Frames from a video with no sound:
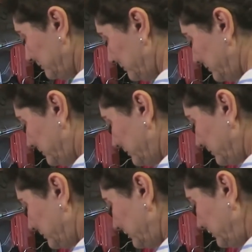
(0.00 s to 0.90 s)
and
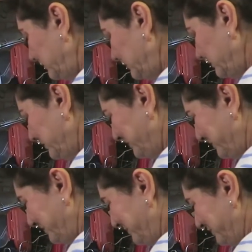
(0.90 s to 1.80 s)
flambe. The
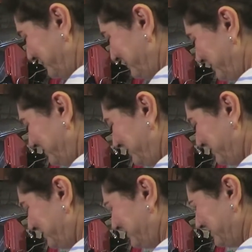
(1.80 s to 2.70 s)
choice is yours on fire.
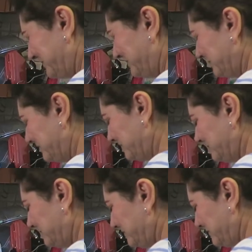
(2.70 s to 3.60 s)
Careful. Add the
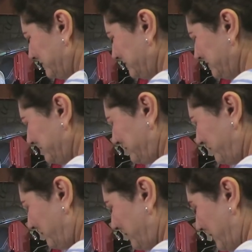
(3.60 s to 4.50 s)
coconut milk and
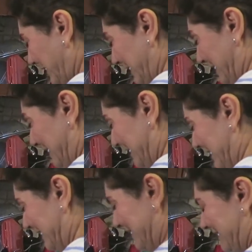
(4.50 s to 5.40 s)
swirl. Then
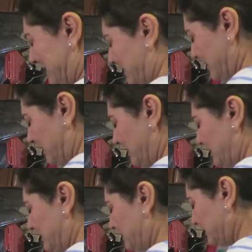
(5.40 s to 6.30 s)
put them in a
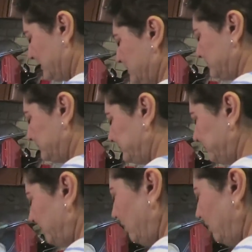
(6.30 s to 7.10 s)
dish and put